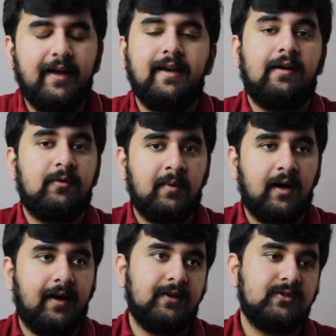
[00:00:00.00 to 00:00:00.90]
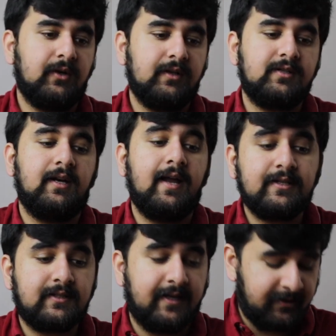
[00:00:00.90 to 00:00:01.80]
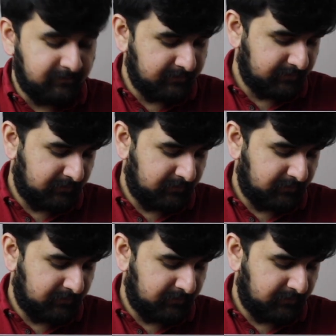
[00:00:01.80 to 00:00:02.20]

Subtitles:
Never mind. So it's the next thing.